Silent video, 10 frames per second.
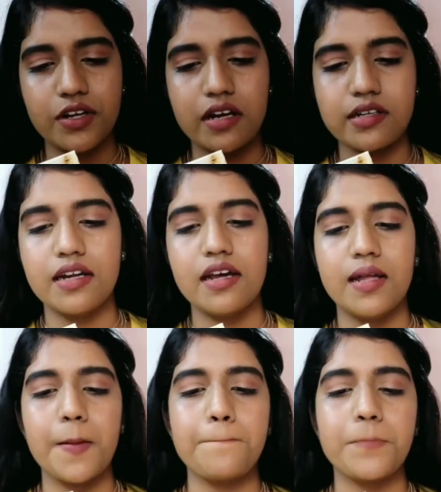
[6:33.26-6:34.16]
for
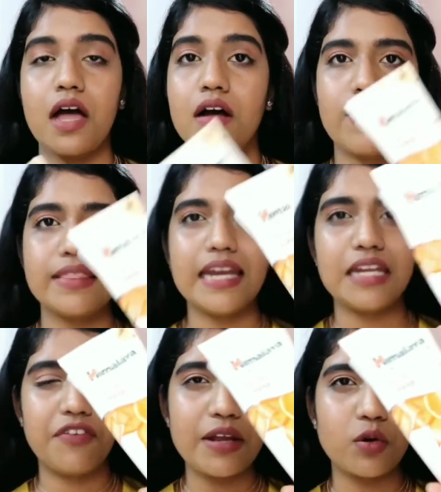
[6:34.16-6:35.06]

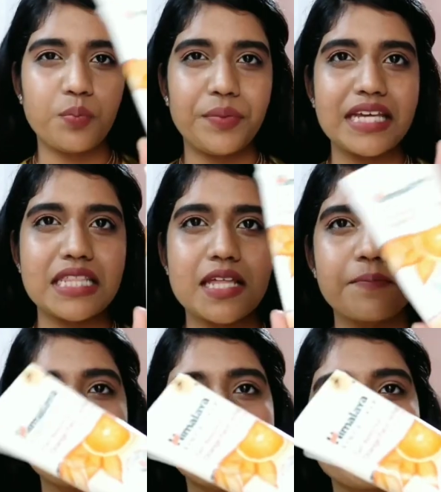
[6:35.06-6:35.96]
135 rupees.
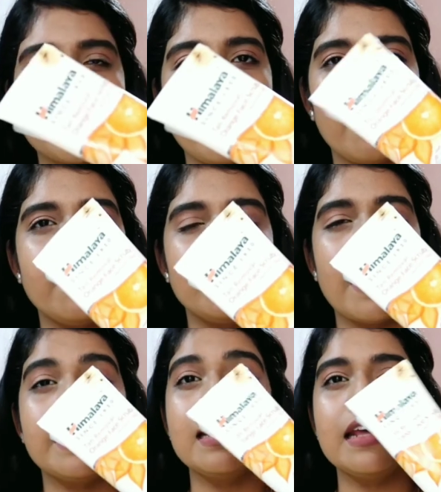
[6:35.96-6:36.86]
And
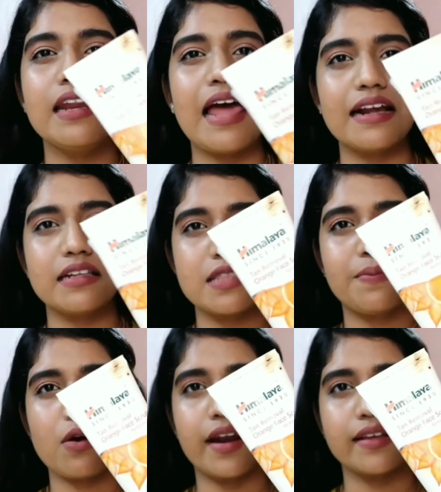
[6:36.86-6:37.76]
I really like this
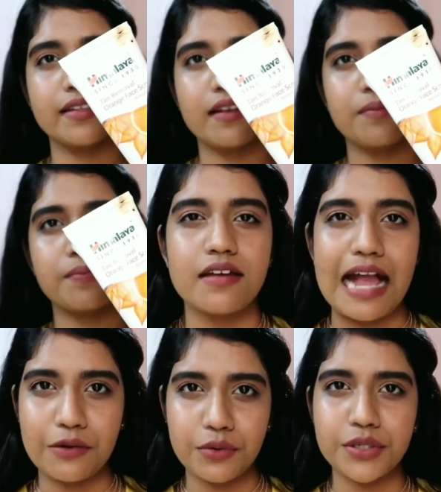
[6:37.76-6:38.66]
product.
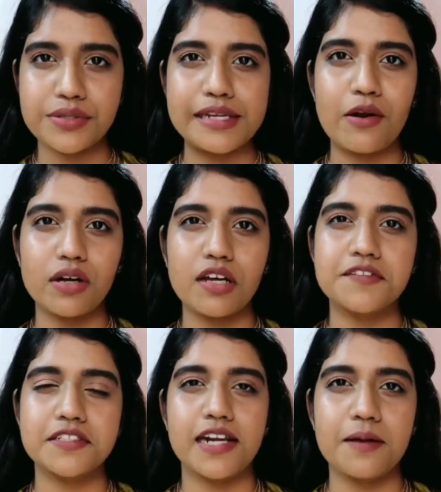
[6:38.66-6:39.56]
I don't use a lot
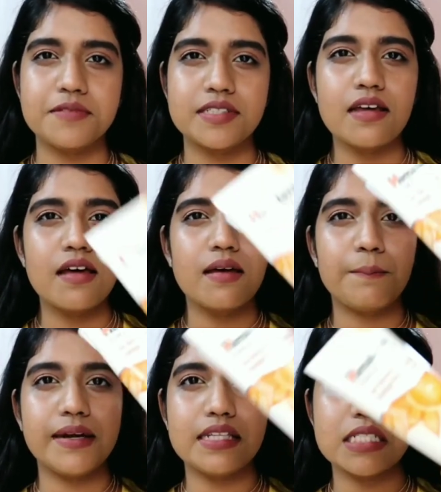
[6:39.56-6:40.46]
of scrubs,
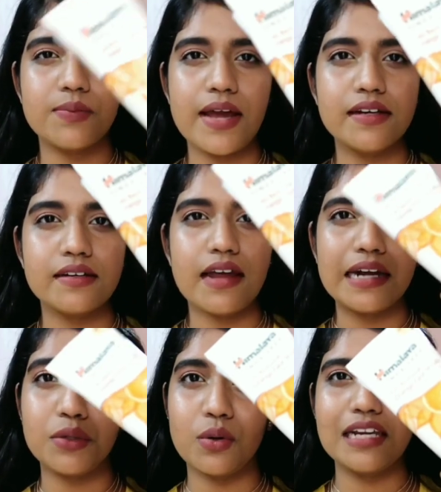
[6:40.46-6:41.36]
but this one,
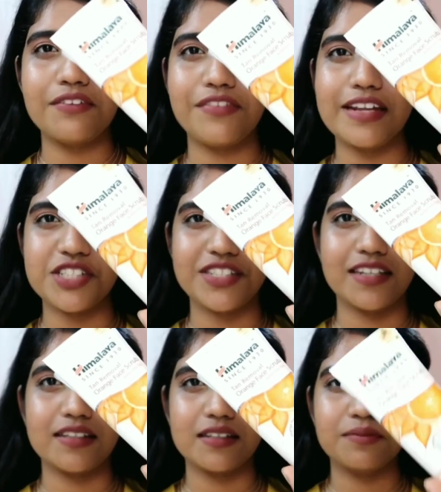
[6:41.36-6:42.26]
I totally finished
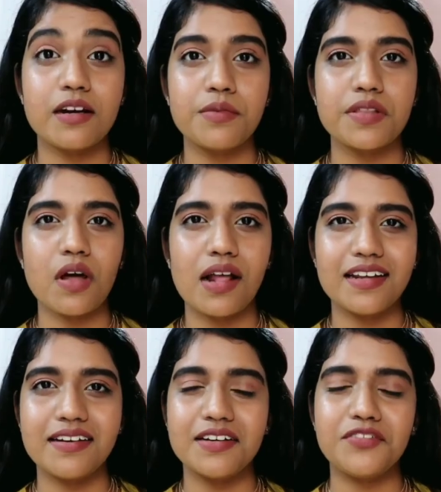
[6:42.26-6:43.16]
it. So it removes all
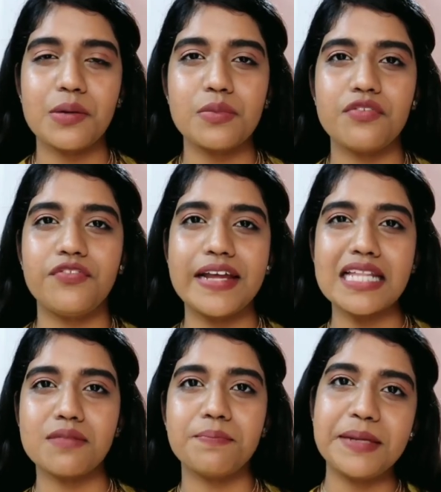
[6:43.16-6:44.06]
the dirt from your
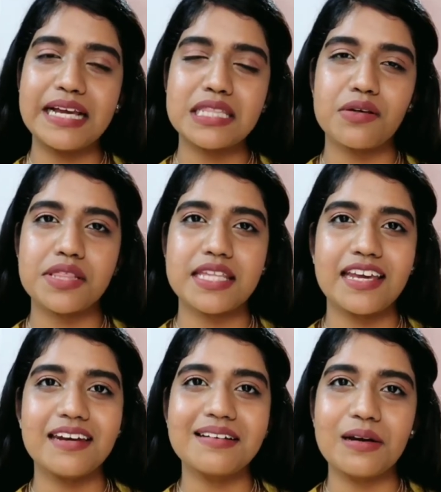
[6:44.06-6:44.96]
face, makes your
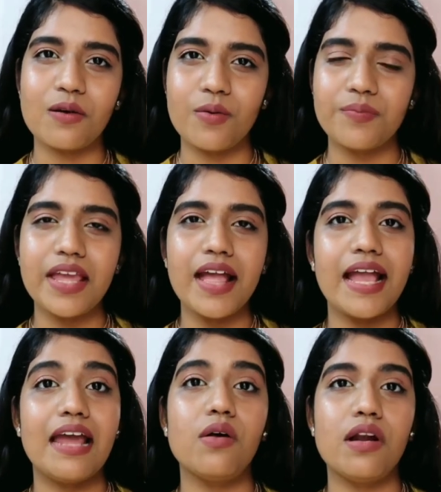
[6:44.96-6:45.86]
skin glow,
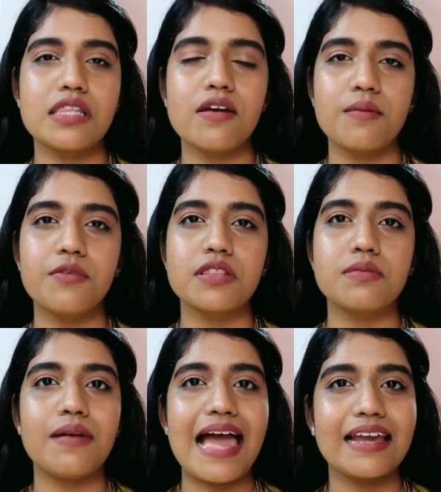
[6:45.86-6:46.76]
and also removes
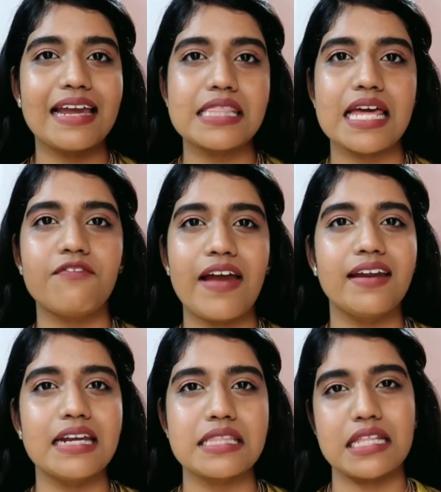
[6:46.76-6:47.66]
blackheads and
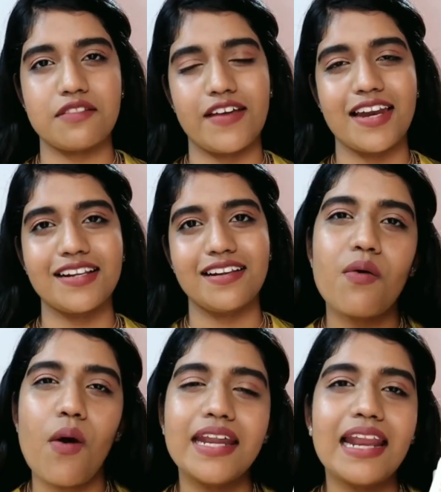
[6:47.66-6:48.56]
whiteheads as well.
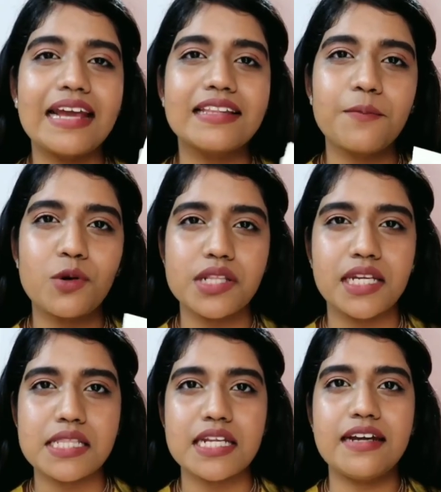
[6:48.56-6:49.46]
So what I like the
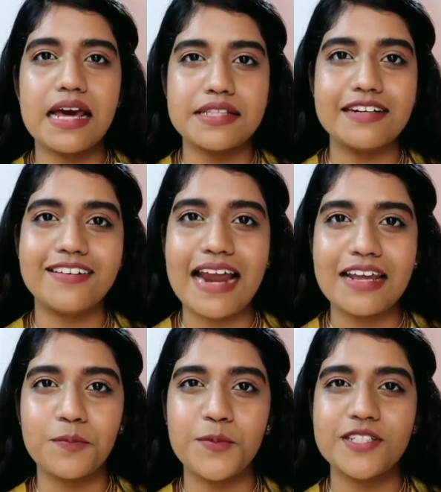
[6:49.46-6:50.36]
most is it doesn't
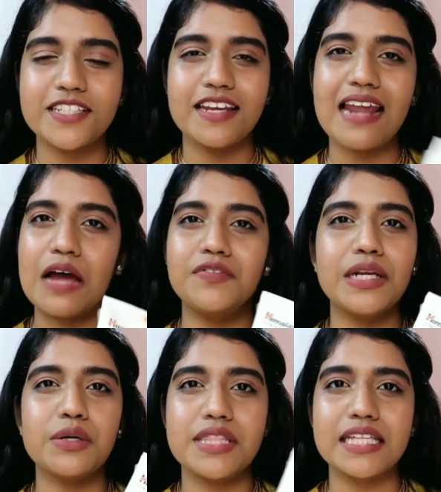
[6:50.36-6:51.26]
dry up your skin
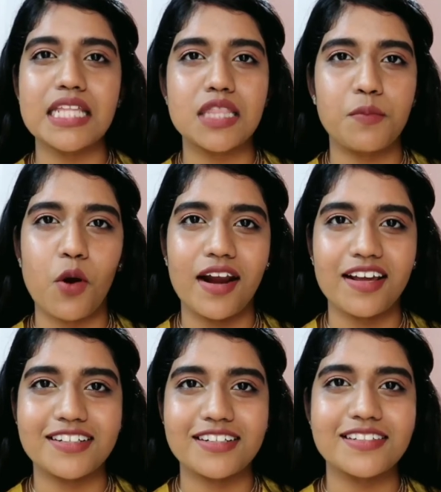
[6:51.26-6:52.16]
after using this
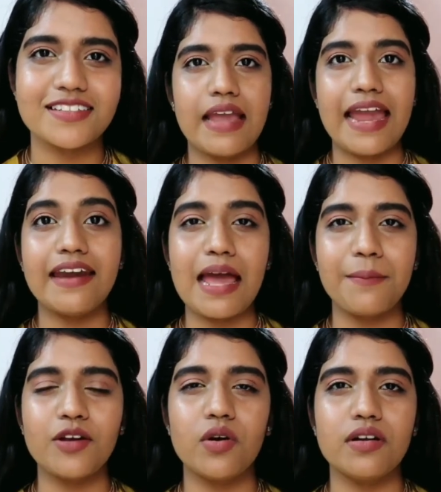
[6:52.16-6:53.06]
product. And
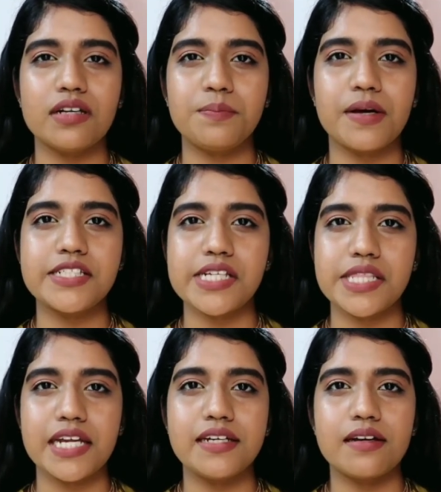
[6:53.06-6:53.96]
am I going to
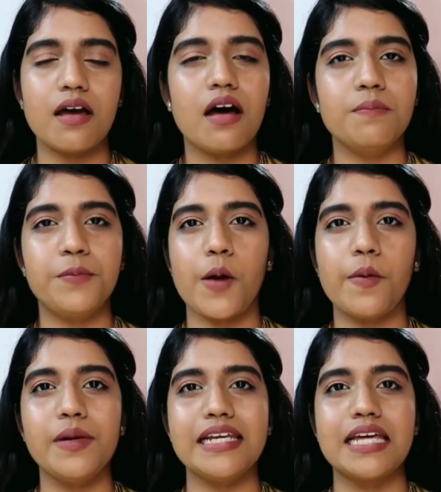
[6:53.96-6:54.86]
repurchase it?
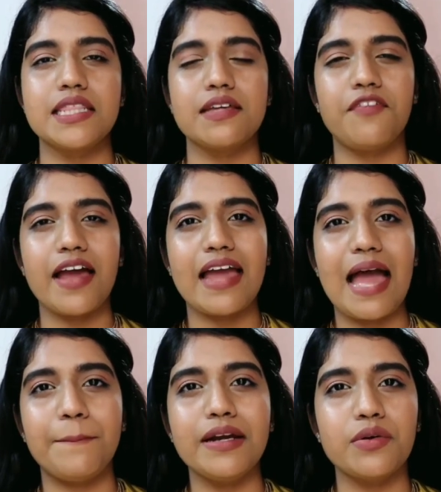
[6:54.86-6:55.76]
Probably yes. If I
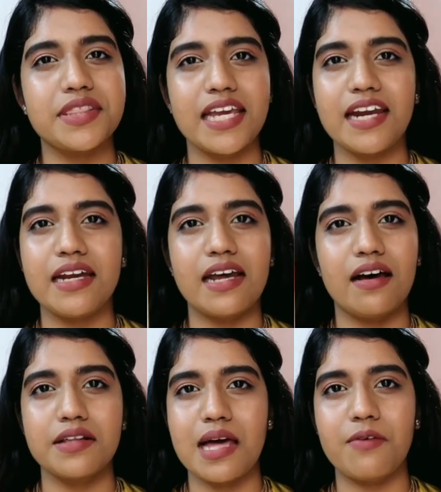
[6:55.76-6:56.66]
happen to see it
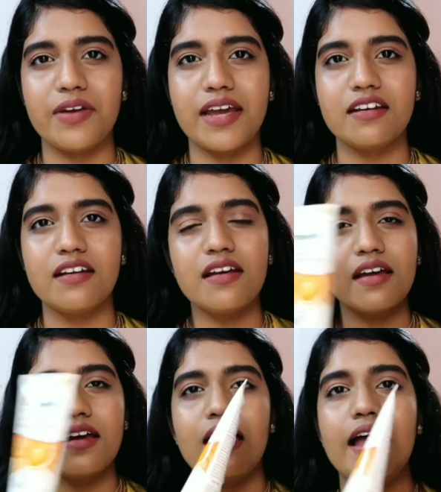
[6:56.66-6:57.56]
somewhere,
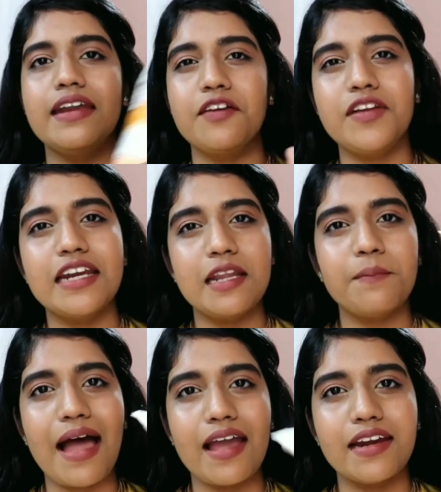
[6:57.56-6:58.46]
I definitely
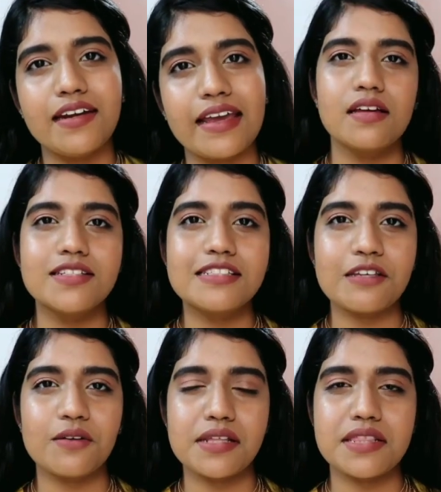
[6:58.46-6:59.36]
buy it.
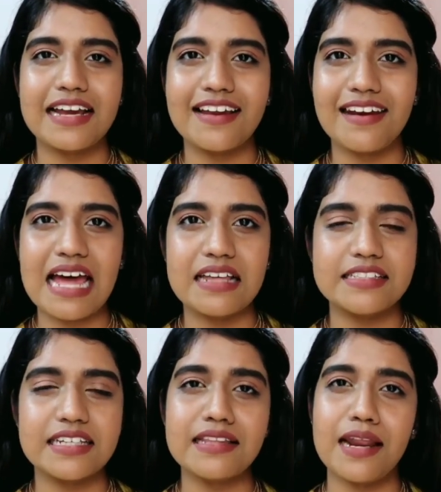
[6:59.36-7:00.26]
So the second
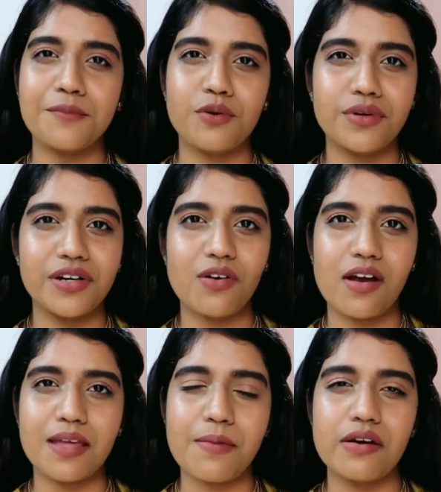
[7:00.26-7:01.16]
last thing that I'm going to
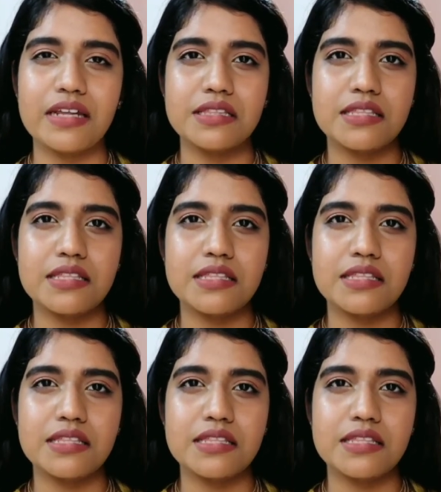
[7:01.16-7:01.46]
talk about is